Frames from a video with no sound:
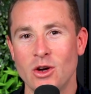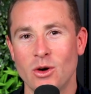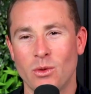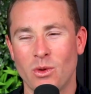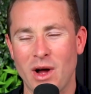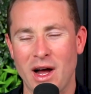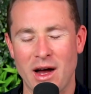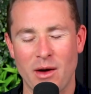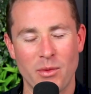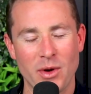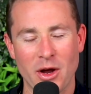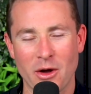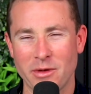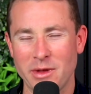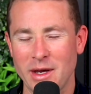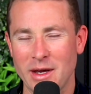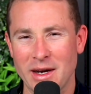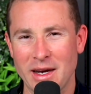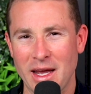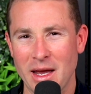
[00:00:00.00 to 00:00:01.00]
well, are we
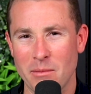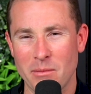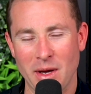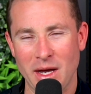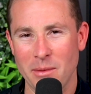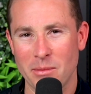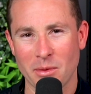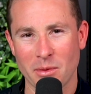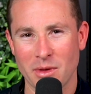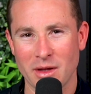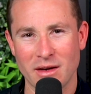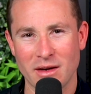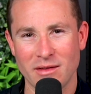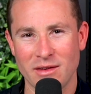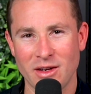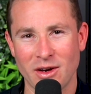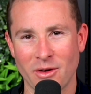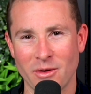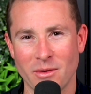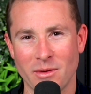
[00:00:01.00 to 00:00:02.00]
only going to get people that,
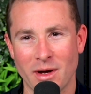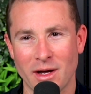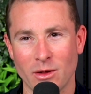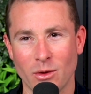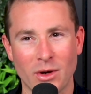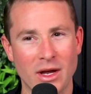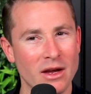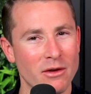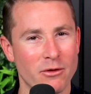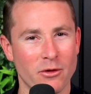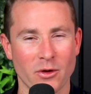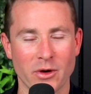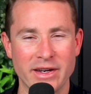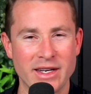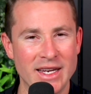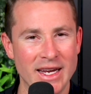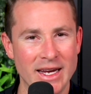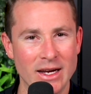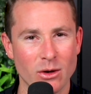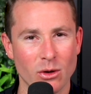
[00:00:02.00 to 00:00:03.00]
are looking for a
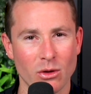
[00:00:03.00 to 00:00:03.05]
deal,